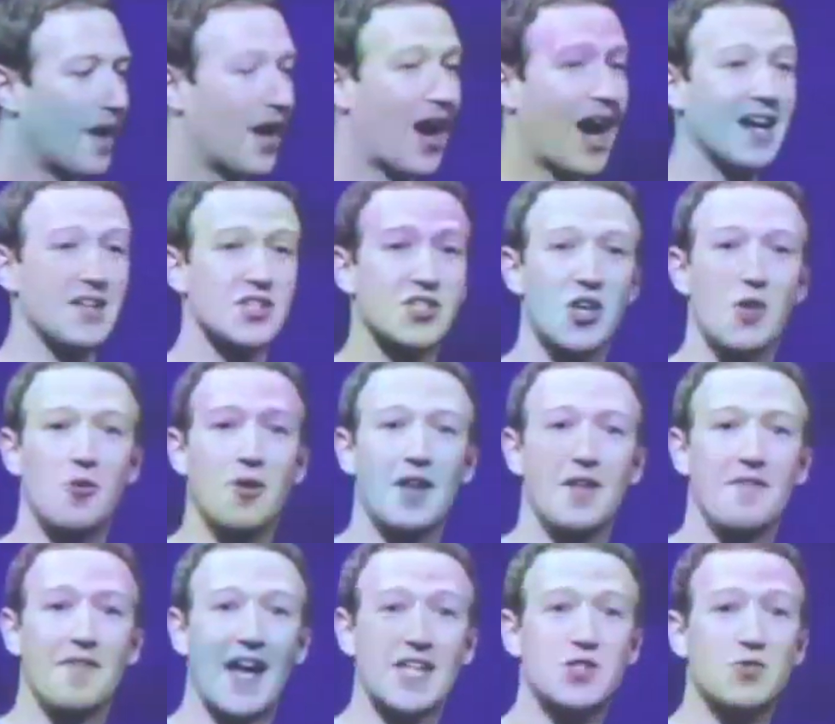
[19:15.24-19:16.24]
All right,
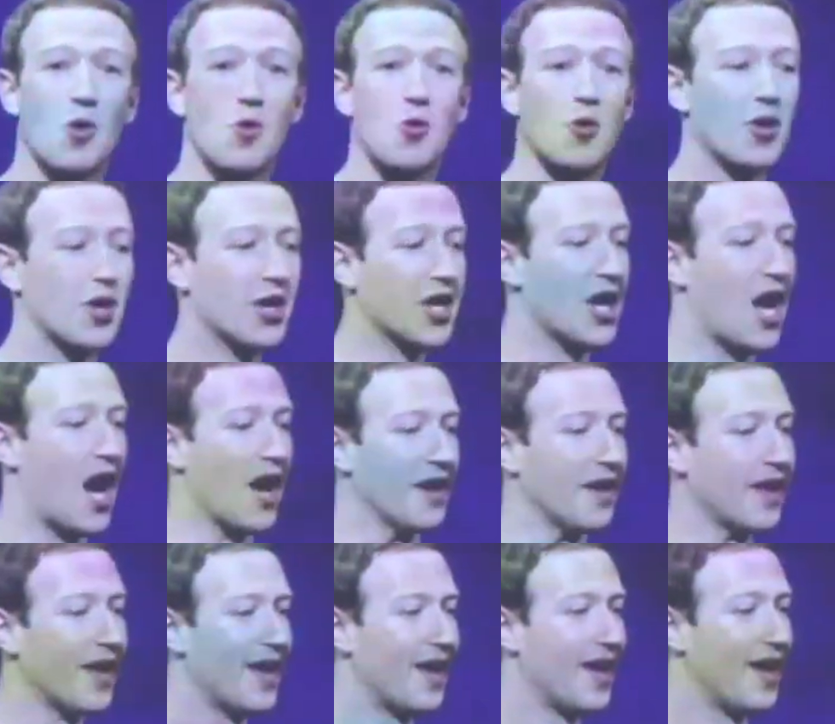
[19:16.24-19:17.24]
so that's what we're working
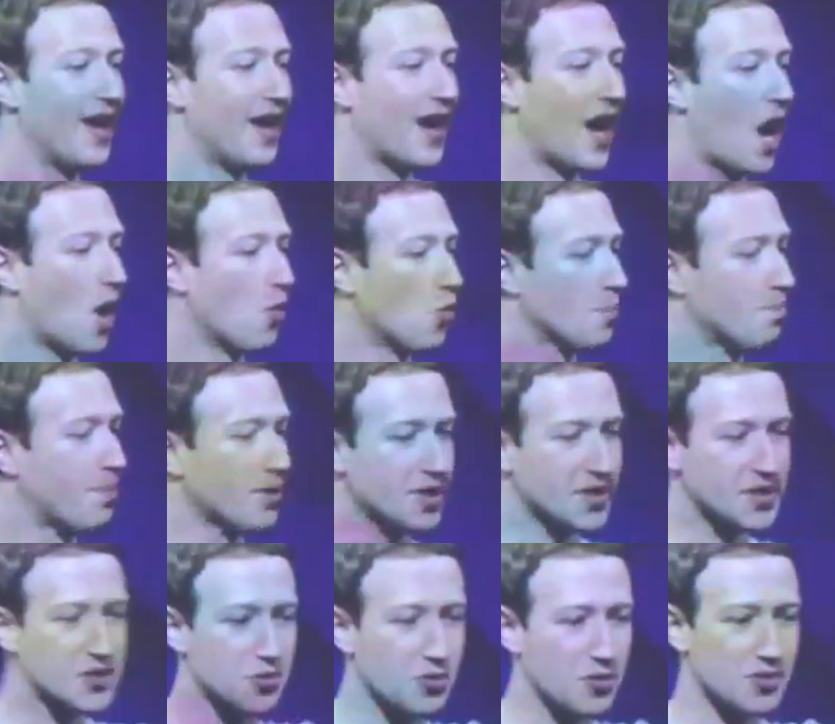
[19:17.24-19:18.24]
on. We're
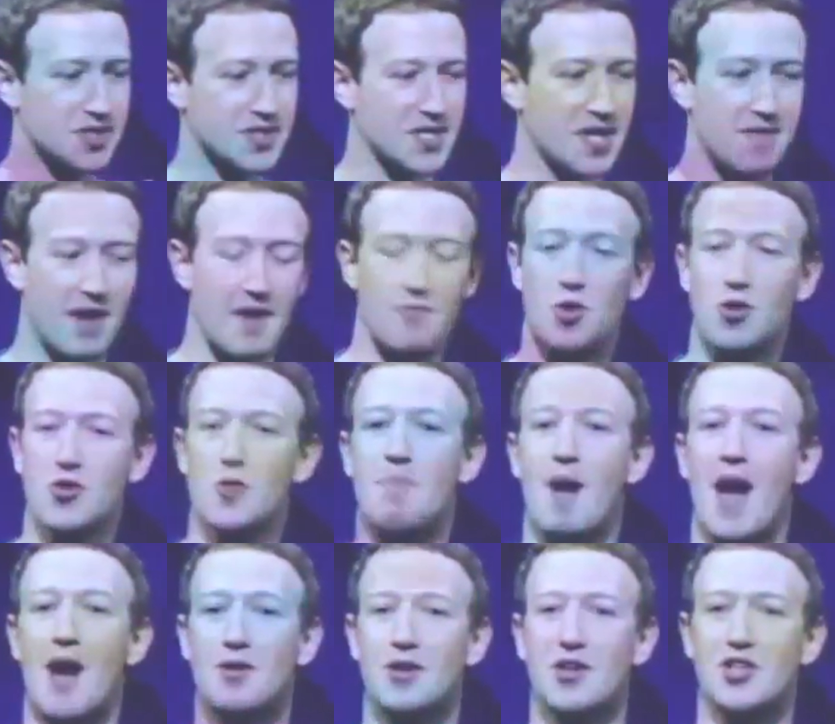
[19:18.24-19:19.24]
building tools to give everyone
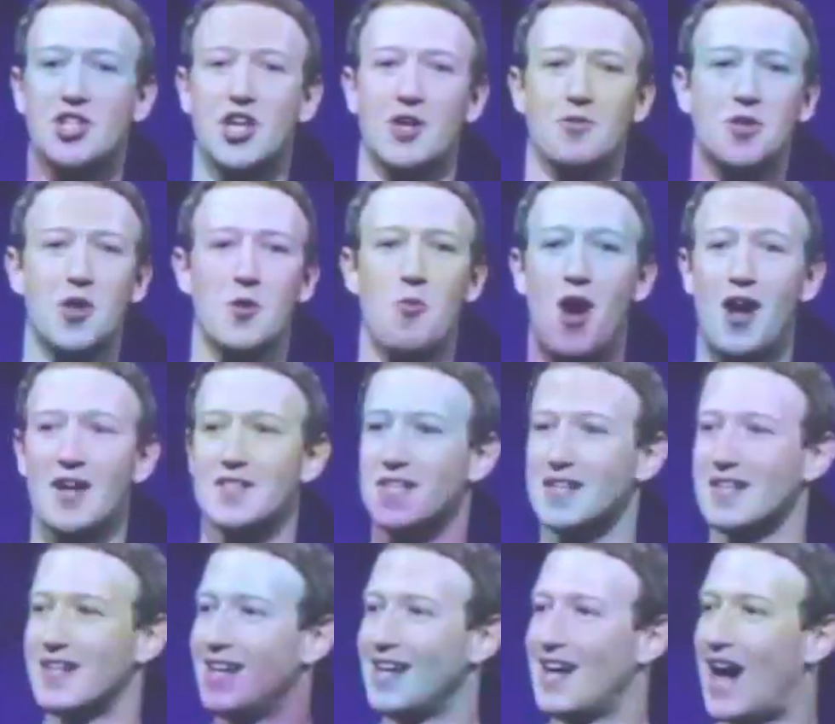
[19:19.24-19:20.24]
the power to share what they want,
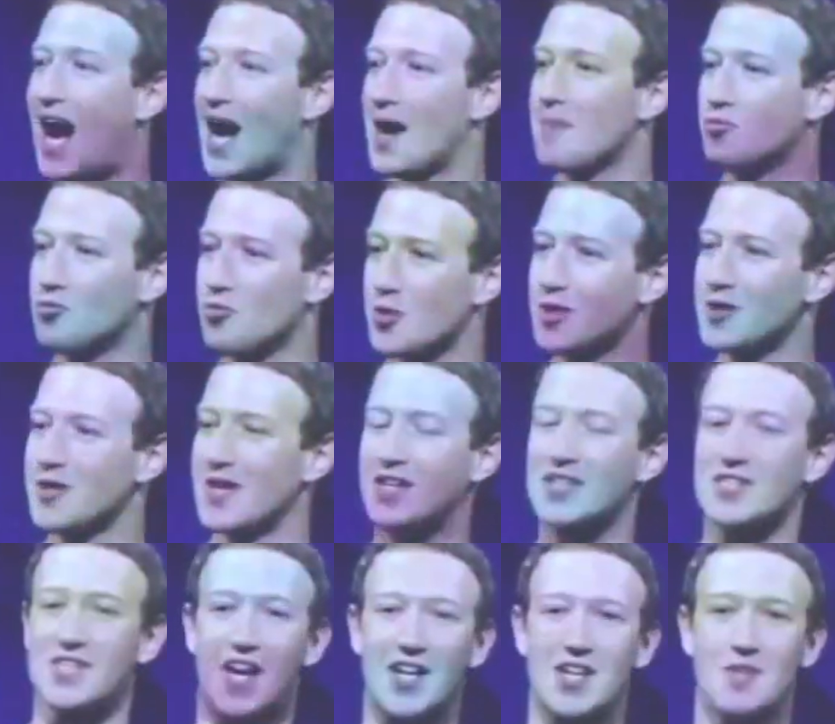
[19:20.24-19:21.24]
and I'm really
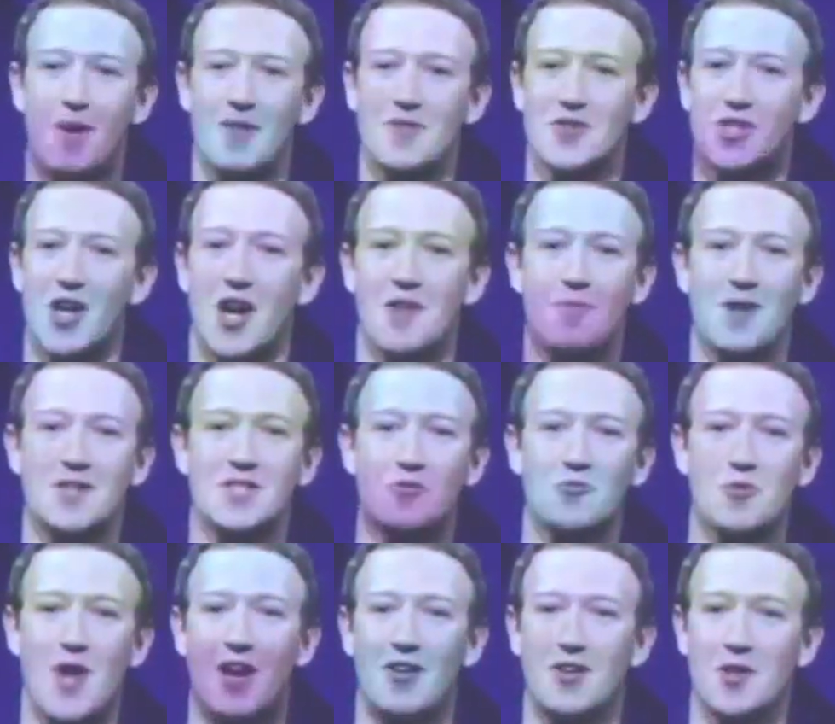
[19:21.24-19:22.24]
excited about this
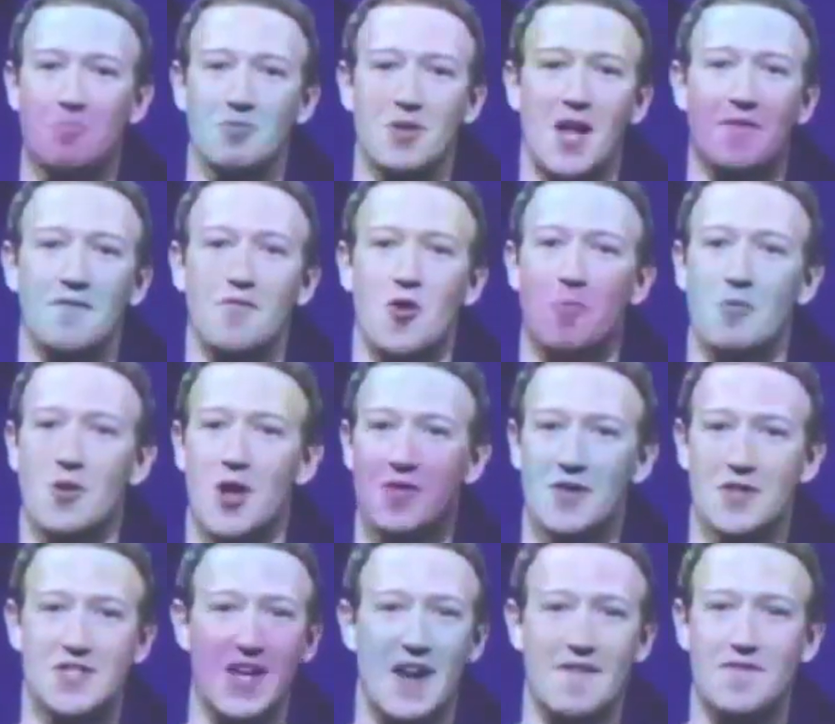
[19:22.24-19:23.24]
augmented reality platform and
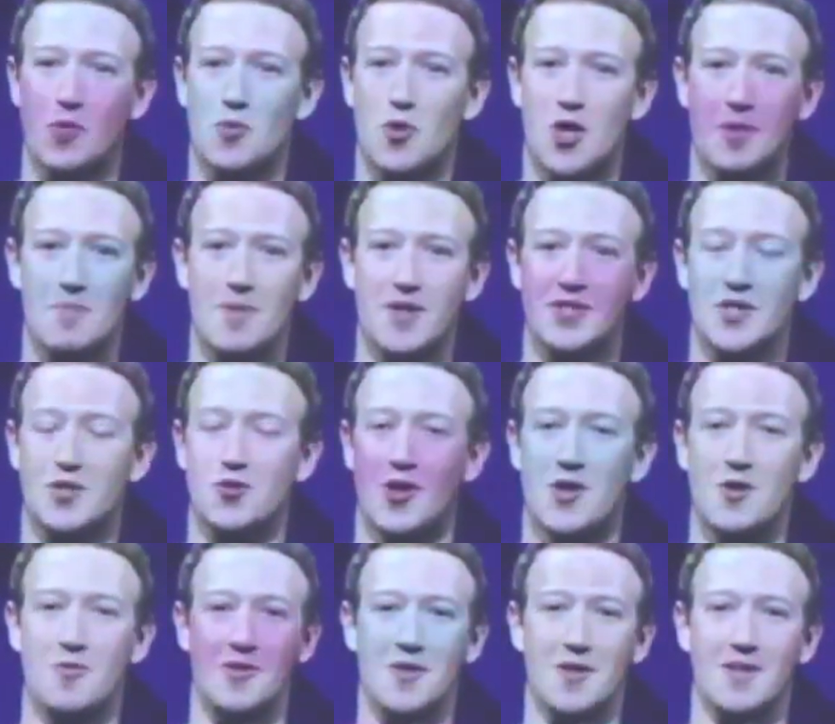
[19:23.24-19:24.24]
all the stuff that we're going to be able to
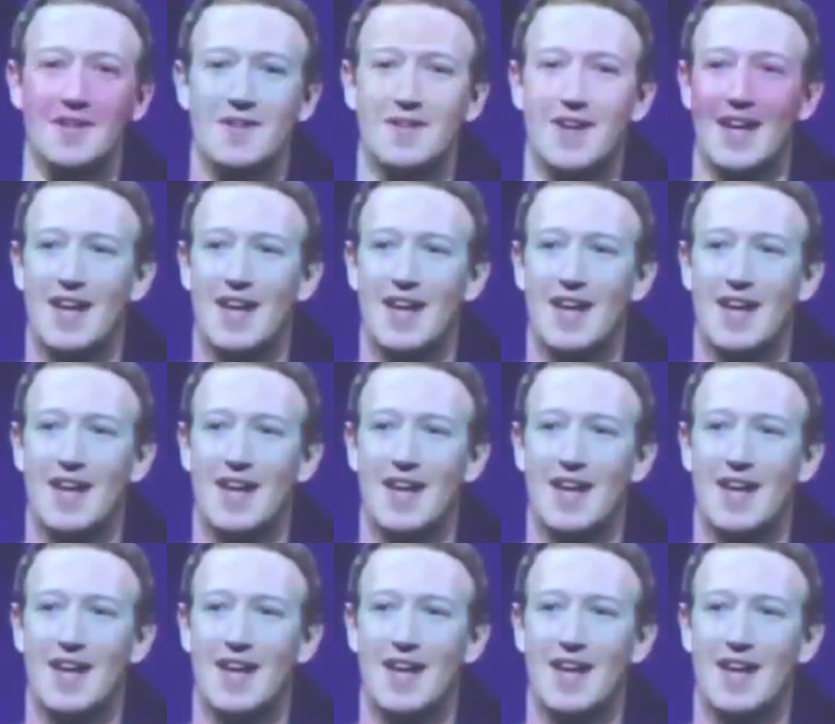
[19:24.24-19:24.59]
create with it.